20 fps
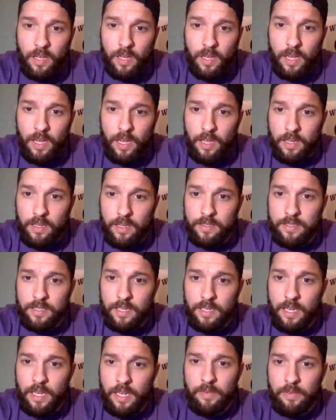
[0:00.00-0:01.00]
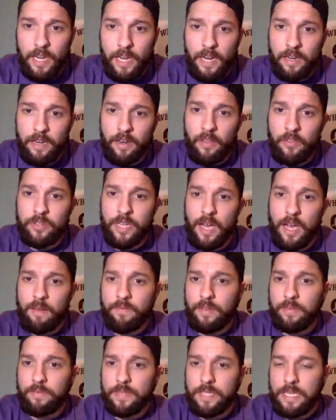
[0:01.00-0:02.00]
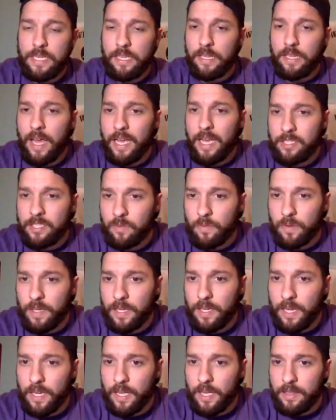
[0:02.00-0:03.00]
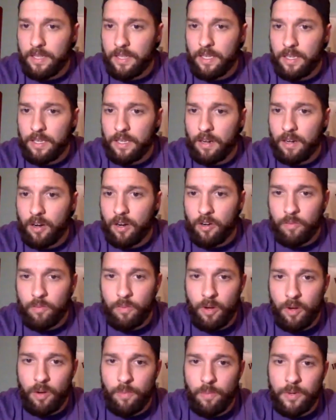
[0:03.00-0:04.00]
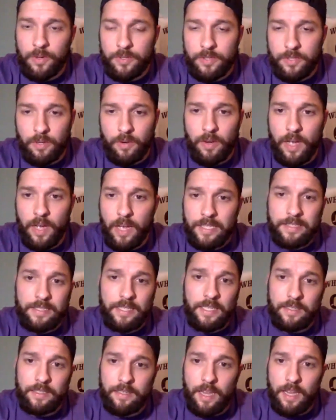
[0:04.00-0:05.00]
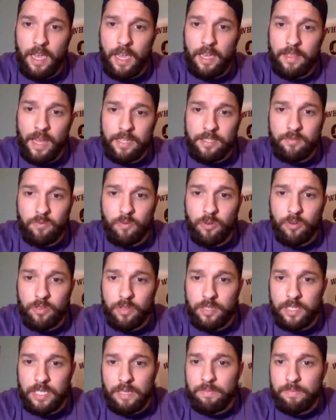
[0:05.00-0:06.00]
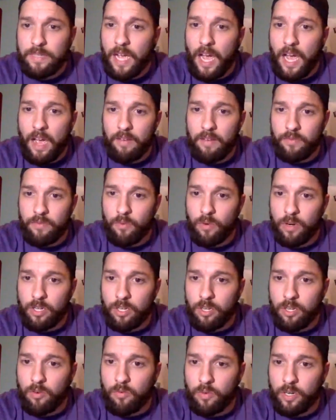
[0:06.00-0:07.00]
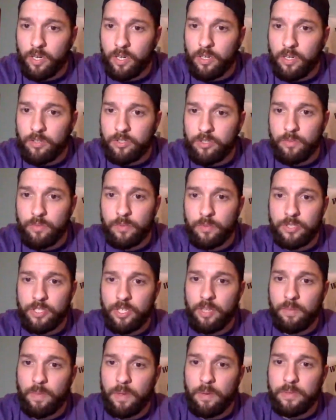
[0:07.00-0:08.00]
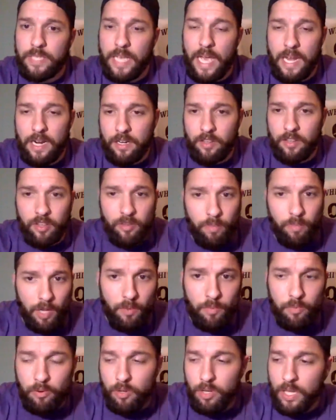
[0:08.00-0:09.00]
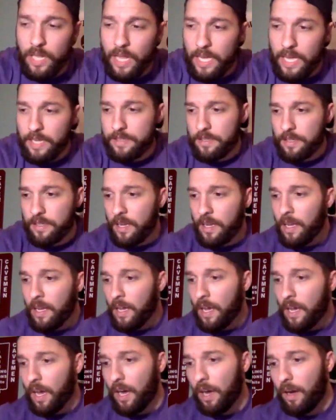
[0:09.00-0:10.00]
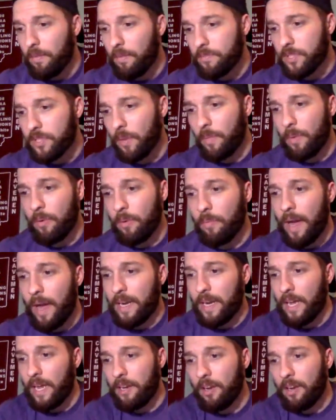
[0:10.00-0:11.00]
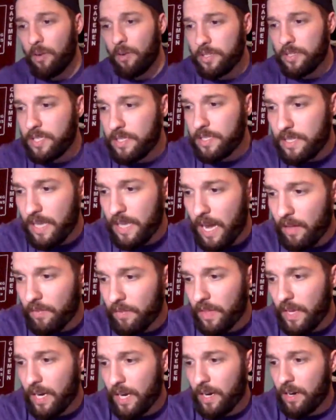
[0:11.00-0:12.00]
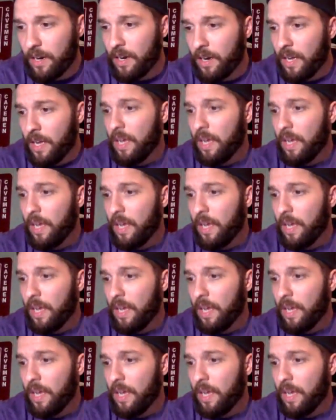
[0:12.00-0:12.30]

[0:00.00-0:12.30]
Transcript: and he even had another top 15 last week at the Arnold Palmer. So at 6K, that's worth a deep dive. If you want to go real super cheap, he was added to the player pool late. Some people might not notice he's down there.